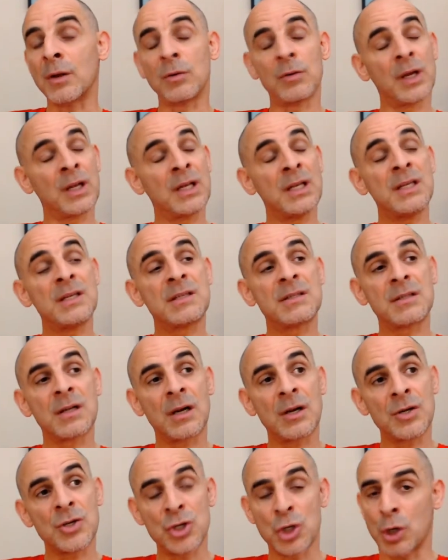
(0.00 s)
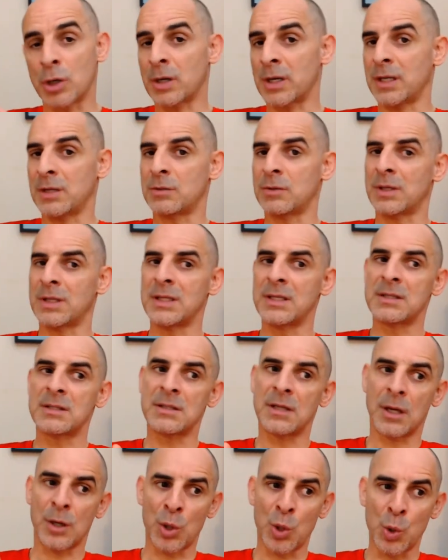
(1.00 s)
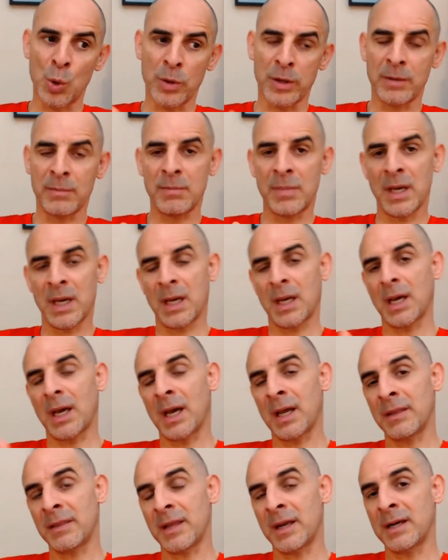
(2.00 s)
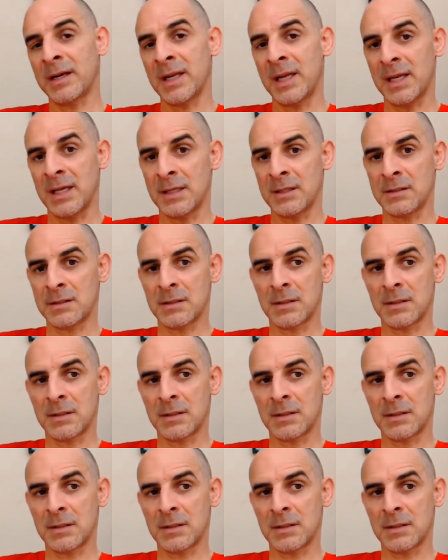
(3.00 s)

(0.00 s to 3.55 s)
to at least start journaling, to at least start looking back at their days.